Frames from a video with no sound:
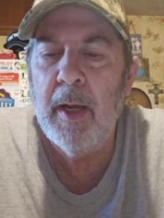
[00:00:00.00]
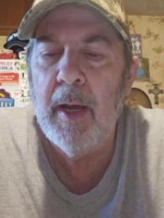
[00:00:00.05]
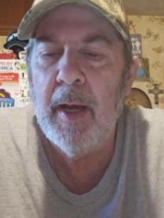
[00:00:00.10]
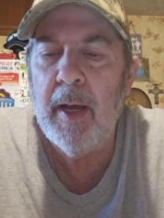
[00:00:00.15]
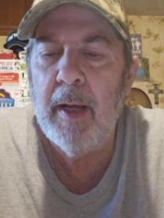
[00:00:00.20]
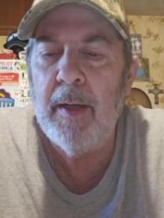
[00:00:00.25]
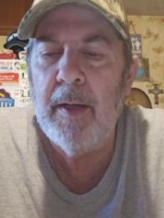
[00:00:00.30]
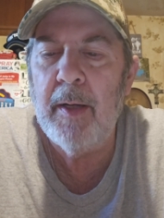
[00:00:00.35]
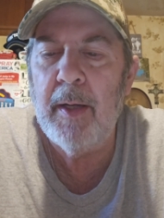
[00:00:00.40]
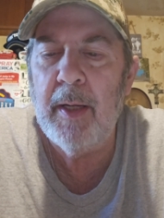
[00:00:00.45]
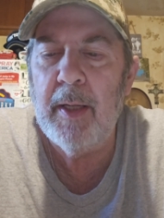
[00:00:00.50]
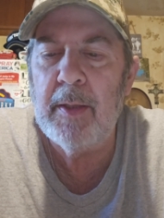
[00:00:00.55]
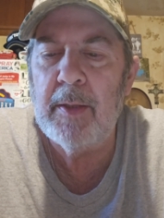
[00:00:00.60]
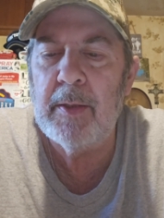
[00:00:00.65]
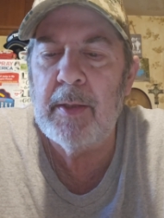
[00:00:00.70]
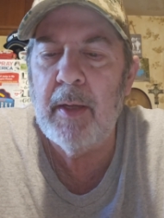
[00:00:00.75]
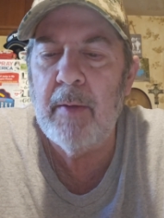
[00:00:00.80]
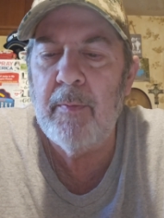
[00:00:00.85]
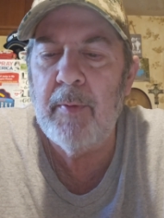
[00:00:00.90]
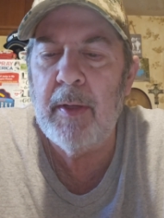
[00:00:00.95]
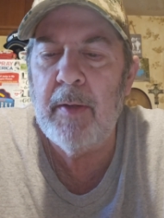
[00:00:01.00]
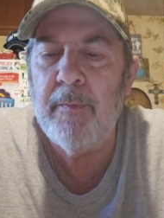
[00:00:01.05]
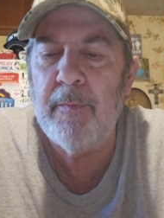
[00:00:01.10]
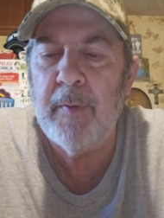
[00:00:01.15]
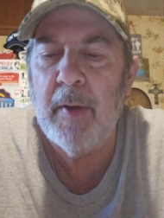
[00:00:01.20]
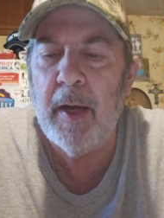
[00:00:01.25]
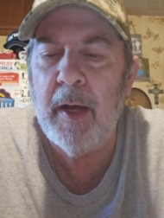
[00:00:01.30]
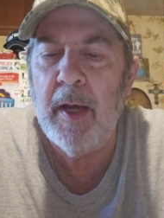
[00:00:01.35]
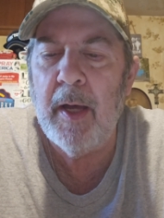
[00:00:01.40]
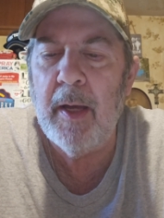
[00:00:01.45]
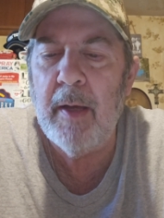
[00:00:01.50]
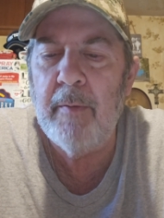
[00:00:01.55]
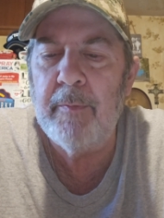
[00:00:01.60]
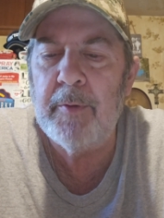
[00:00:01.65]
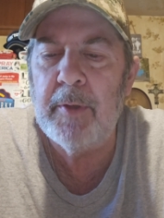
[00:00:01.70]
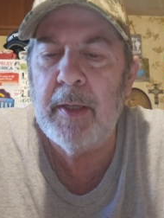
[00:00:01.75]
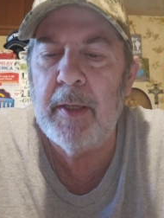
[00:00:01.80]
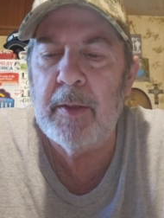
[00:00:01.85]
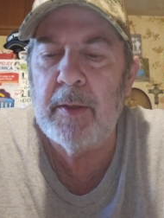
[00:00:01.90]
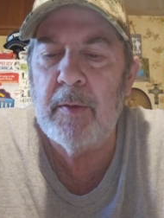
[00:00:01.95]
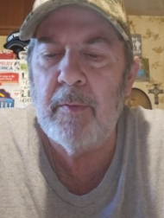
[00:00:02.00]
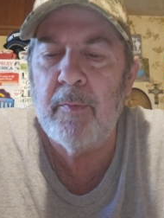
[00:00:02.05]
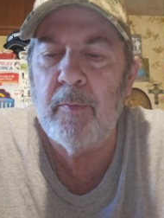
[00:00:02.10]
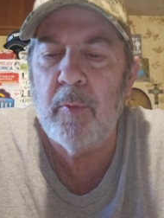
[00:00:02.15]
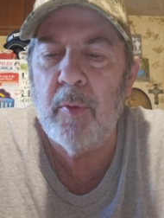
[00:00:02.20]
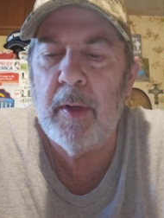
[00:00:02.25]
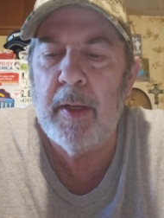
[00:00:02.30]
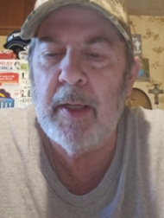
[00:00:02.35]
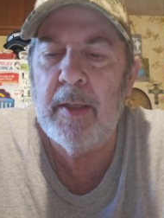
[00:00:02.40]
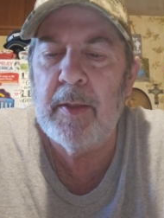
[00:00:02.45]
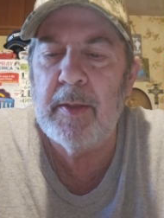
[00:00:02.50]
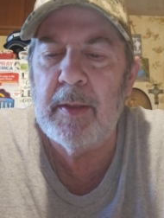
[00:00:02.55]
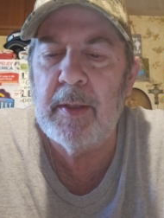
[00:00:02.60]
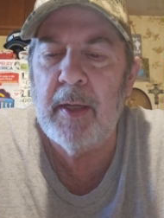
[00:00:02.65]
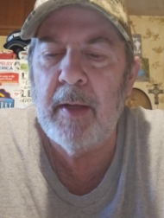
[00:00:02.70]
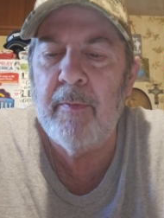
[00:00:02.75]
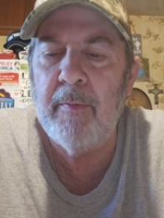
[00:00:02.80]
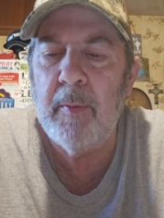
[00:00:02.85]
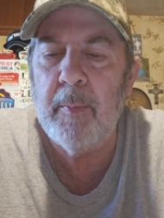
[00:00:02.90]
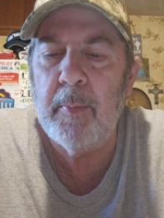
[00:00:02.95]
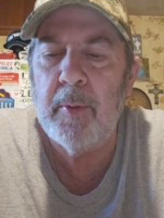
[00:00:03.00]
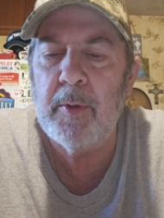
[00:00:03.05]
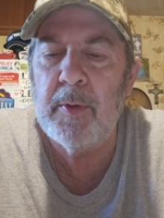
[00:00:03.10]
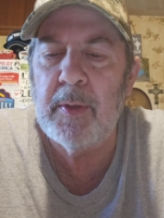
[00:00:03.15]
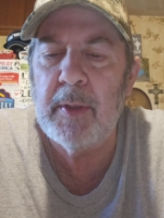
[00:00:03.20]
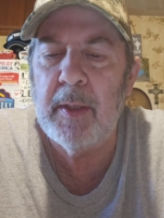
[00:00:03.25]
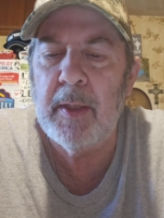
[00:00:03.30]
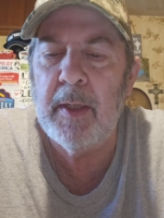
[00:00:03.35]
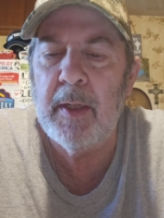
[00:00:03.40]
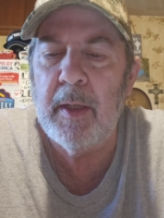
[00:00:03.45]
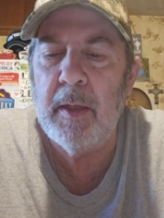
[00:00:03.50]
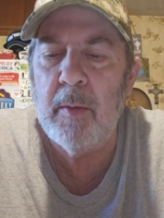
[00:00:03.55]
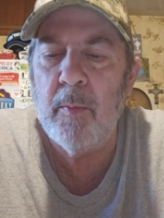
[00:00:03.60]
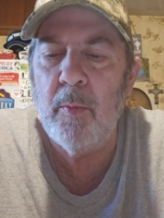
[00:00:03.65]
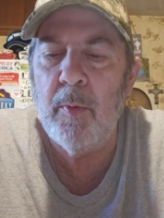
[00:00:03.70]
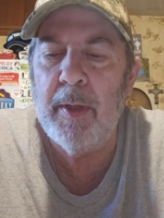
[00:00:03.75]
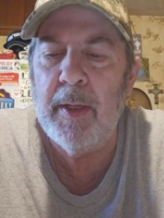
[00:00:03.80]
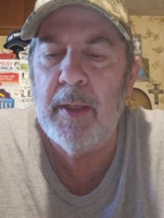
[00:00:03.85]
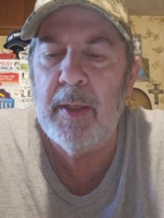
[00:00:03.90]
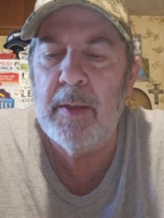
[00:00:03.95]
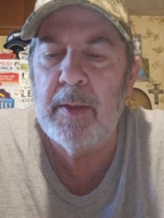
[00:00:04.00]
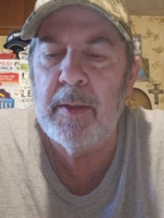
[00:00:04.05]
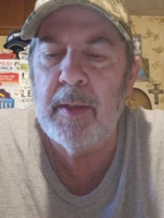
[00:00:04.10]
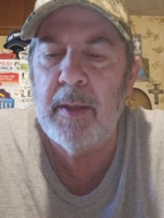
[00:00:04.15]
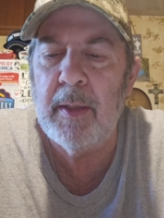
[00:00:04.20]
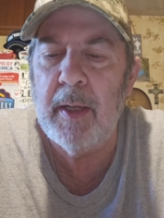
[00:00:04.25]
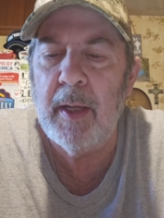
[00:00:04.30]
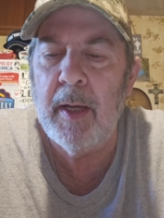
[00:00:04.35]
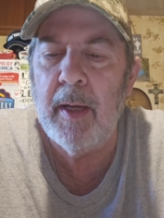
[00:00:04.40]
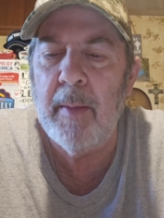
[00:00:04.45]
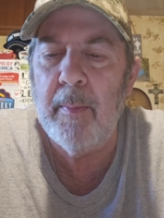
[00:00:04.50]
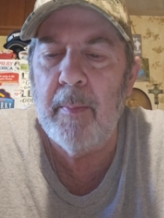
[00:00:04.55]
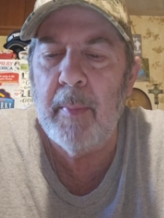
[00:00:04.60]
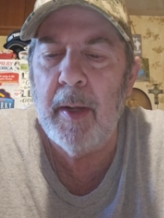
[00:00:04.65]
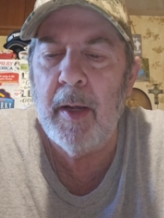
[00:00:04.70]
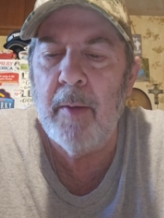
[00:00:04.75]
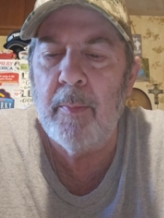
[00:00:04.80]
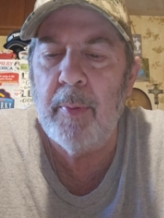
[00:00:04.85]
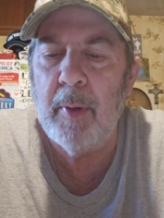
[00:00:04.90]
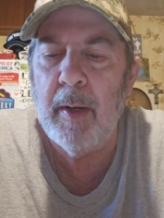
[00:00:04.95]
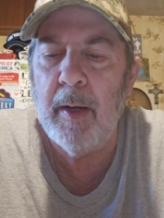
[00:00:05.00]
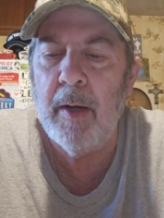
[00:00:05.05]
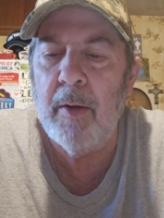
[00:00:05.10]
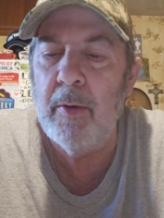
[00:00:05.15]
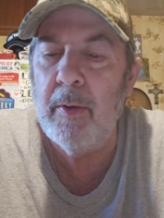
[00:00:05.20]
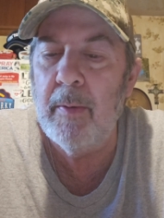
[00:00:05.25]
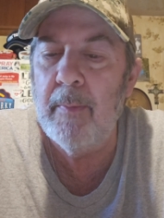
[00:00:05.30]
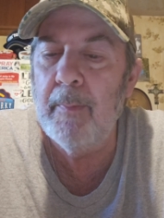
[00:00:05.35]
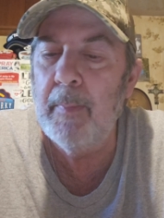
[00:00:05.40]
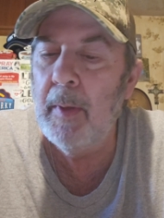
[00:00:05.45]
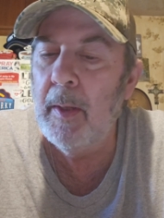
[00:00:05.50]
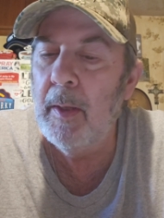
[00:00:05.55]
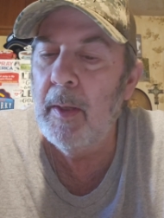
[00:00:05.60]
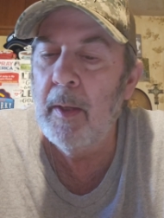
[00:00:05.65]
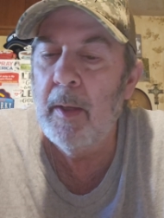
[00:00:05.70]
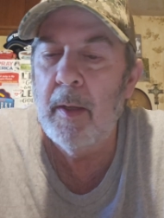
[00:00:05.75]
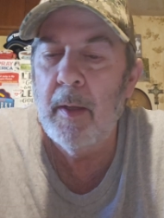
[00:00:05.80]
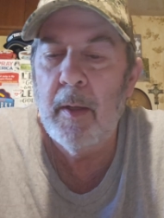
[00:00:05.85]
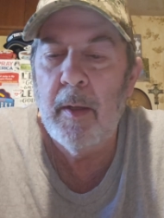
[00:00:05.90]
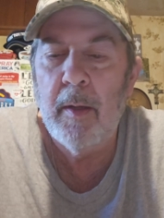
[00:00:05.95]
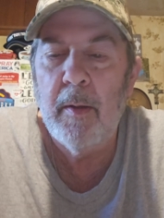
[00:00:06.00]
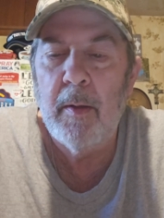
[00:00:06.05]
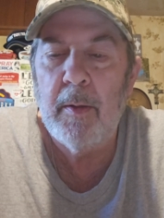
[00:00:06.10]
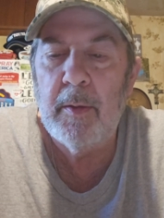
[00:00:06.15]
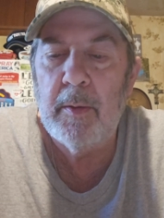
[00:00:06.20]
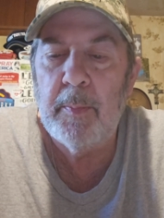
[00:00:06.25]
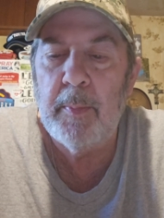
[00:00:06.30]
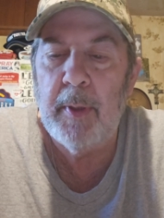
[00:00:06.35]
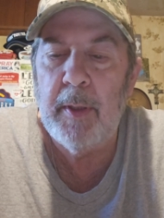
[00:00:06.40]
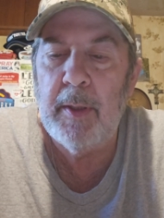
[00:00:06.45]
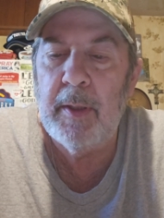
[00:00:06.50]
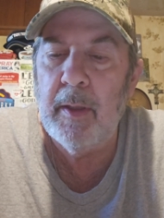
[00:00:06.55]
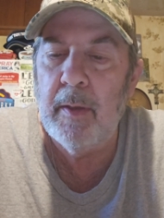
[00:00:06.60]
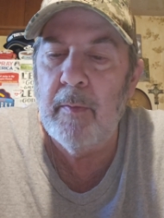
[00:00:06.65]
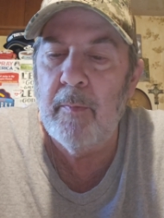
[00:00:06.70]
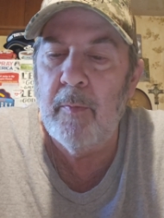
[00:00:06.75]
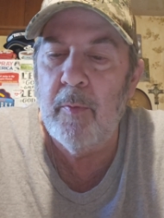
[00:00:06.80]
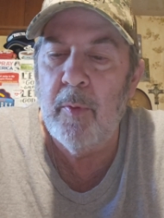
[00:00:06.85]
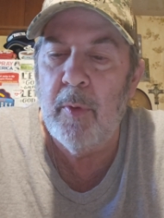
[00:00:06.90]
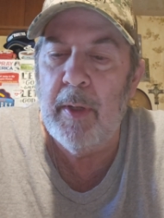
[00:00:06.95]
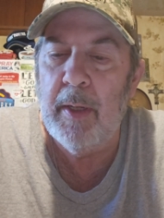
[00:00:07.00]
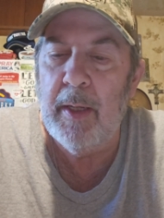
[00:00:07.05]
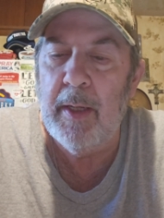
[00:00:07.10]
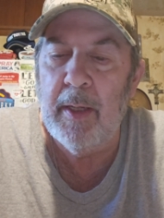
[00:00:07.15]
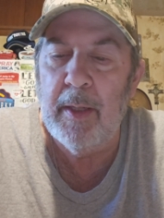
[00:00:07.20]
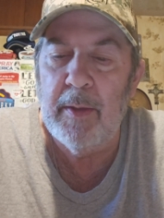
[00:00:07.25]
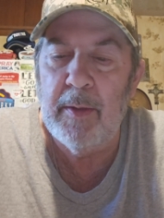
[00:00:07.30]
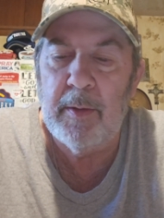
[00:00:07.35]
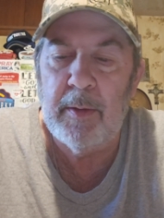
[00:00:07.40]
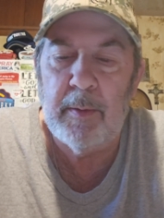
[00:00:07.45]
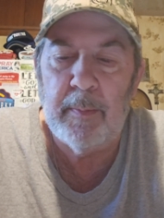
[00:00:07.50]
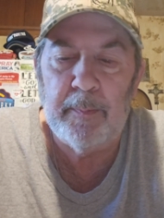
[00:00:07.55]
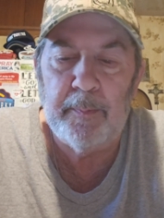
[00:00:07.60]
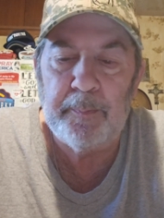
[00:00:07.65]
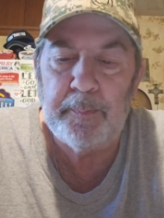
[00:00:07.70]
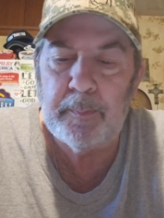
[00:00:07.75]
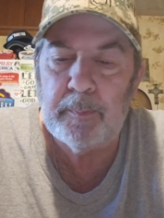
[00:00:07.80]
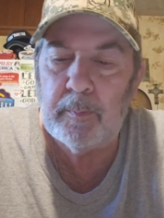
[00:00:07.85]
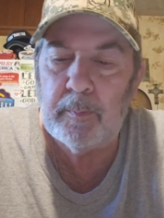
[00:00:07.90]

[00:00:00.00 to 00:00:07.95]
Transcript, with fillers: High today 75. Chance of rain 7% and winds at 9 mile per hour. Speaking of winds,